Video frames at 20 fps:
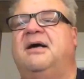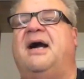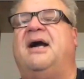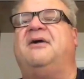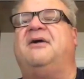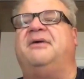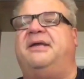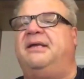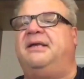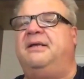
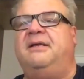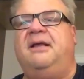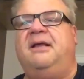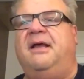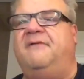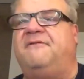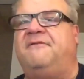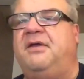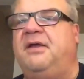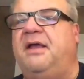Ari,
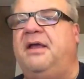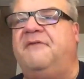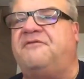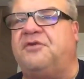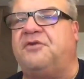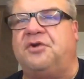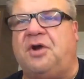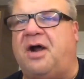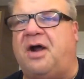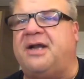if
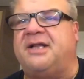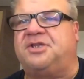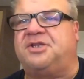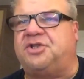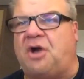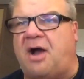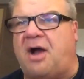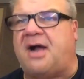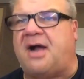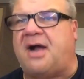you're not a
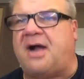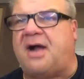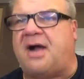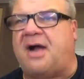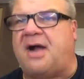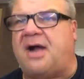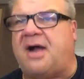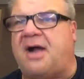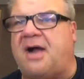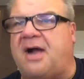
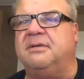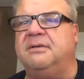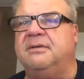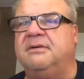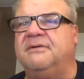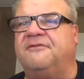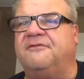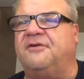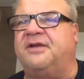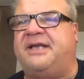doctor,
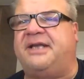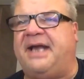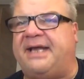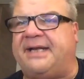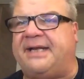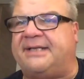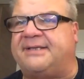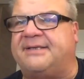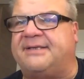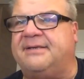
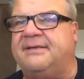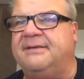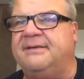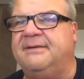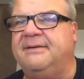forget it.